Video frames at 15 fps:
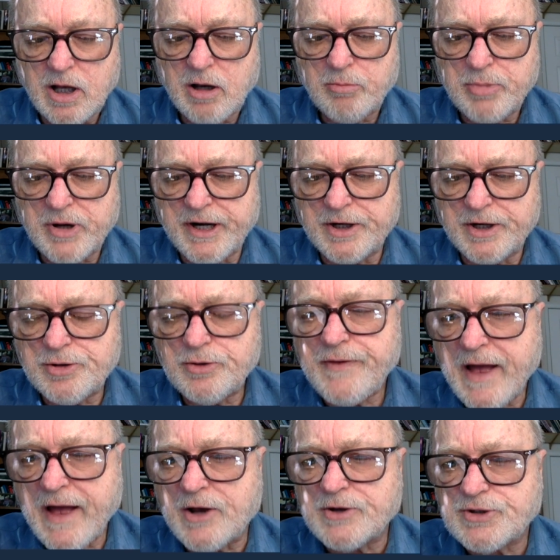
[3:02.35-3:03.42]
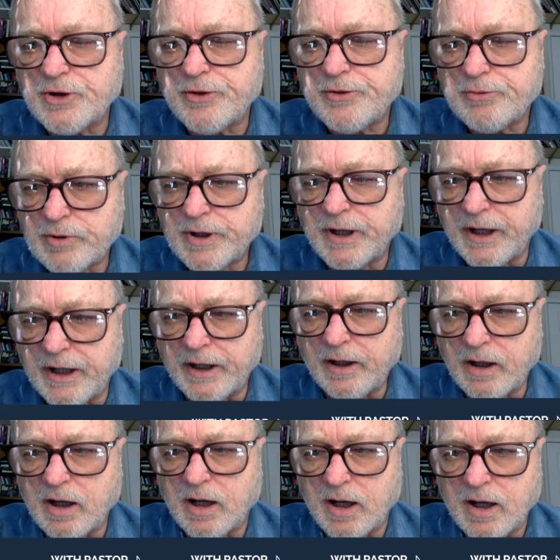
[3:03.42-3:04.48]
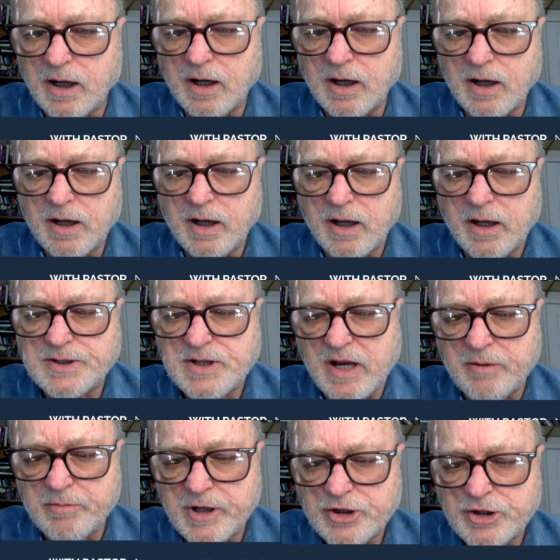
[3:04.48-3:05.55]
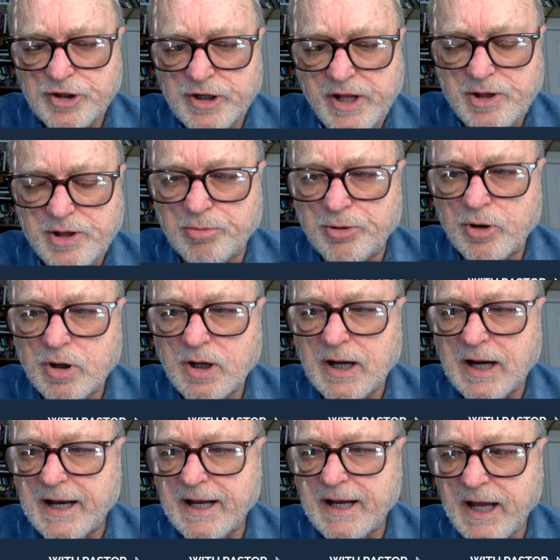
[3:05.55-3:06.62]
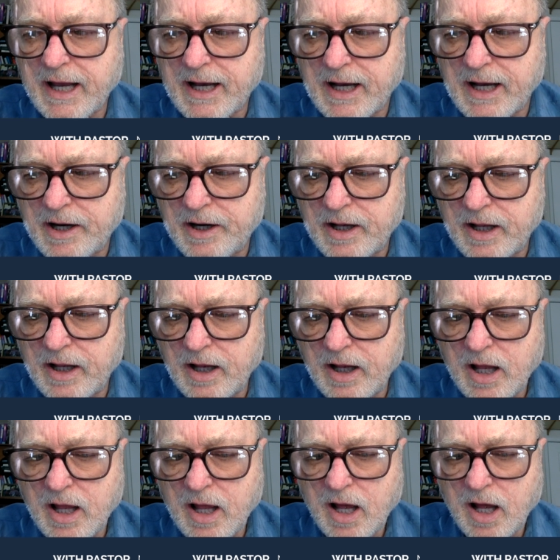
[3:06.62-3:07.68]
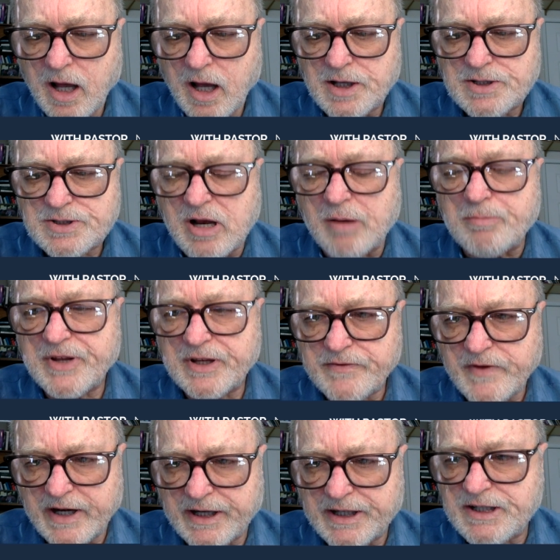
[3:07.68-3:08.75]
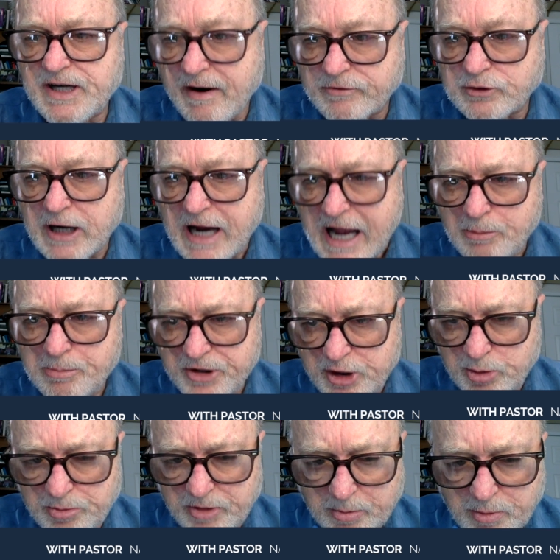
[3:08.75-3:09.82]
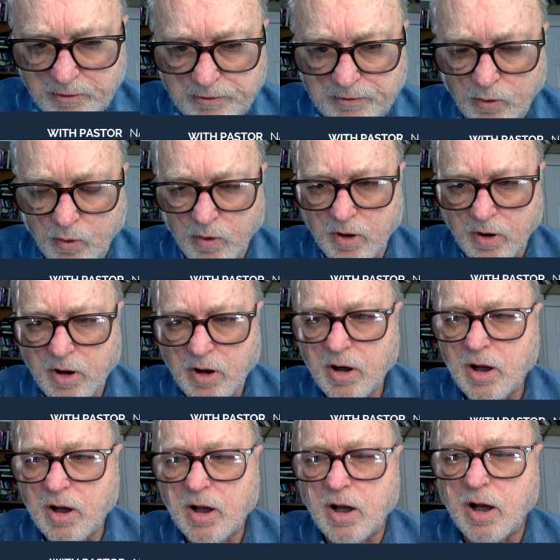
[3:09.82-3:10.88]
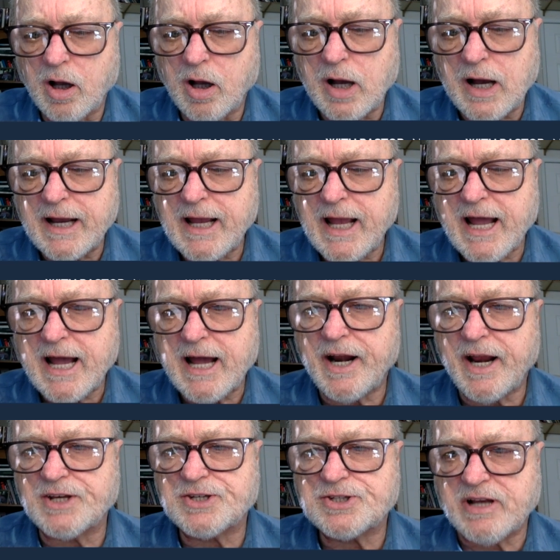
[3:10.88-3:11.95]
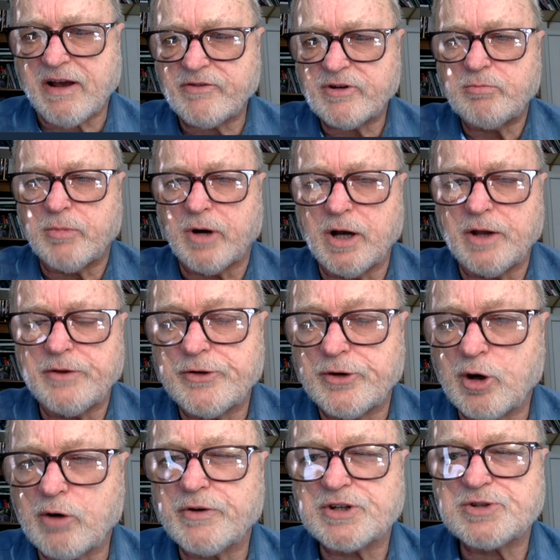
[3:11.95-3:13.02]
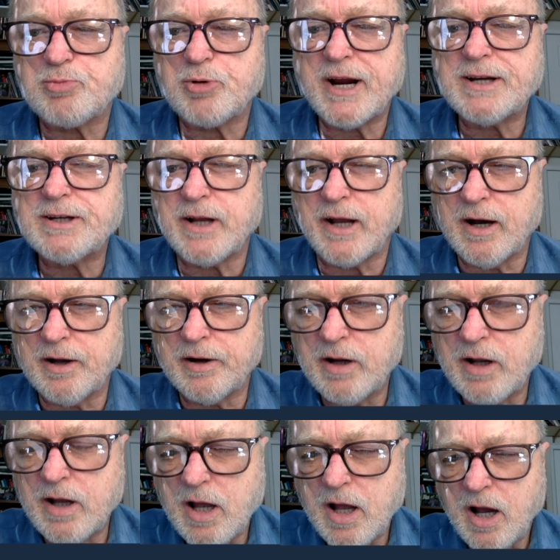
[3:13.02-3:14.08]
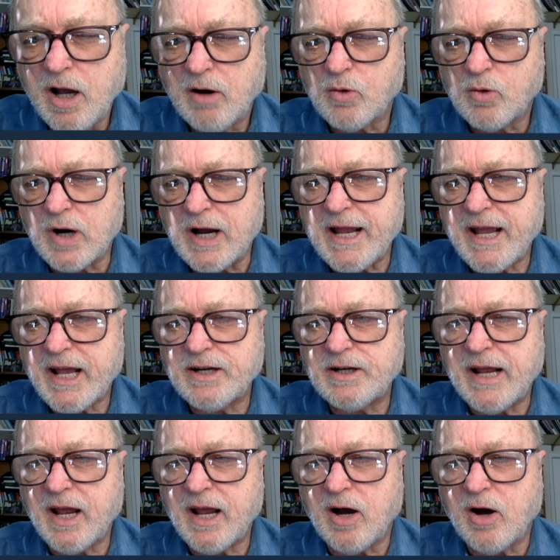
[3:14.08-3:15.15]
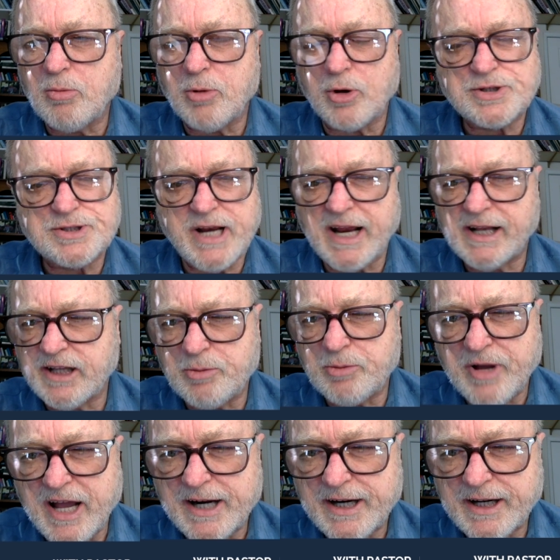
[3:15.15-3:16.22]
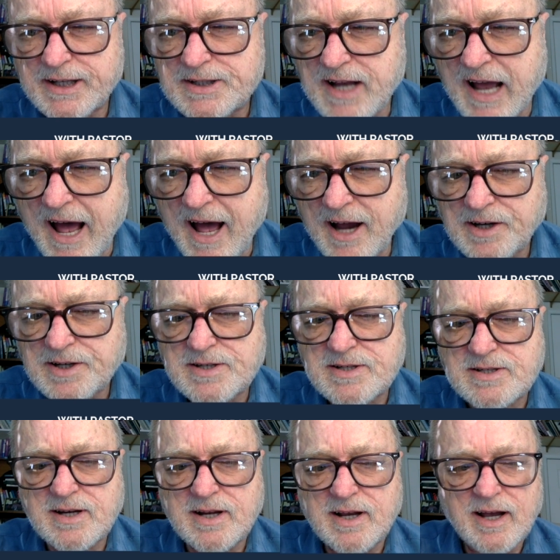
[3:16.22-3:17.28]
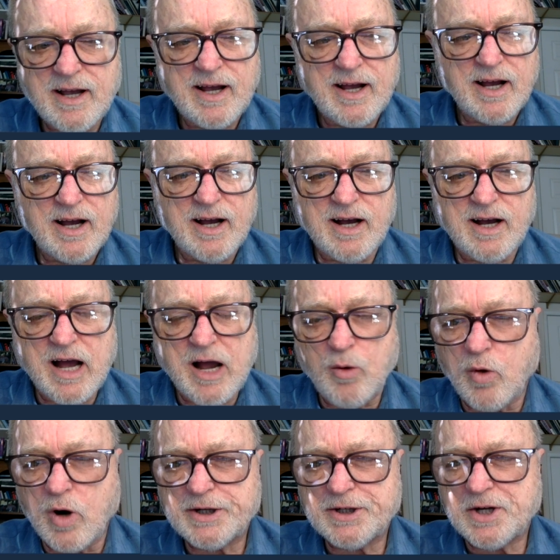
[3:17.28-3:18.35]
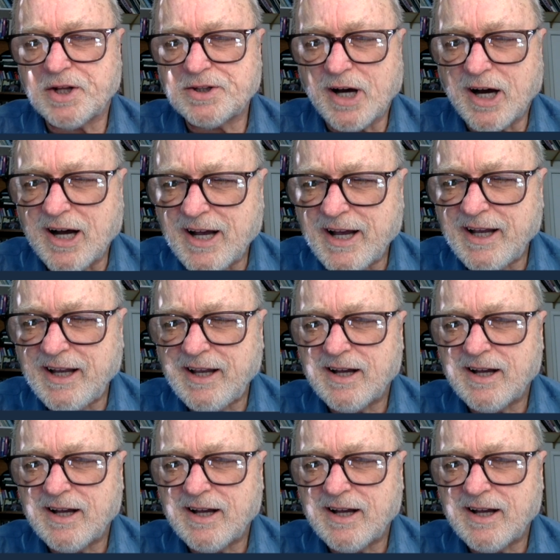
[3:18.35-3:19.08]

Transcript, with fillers: But in two thousand three, uh, as I mentioned in the book, I had something that had never happened to me before. Uh, I had a seven-month nervous breakdown where I had da- almost daily panic attacks. Uh, I wanted to die.